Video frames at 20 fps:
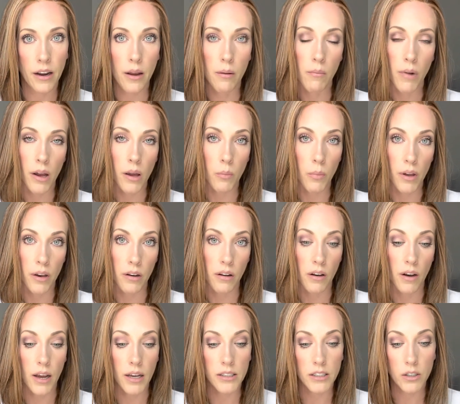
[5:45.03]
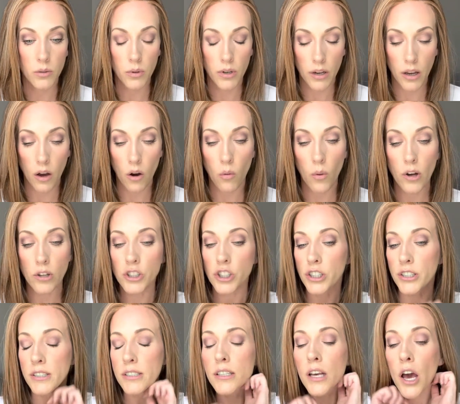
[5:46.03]
in my opinion, as the Raquel
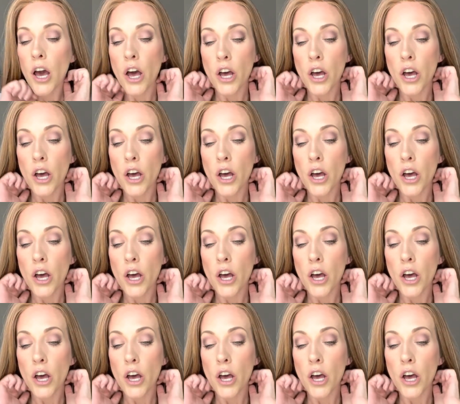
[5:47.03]
Welch's.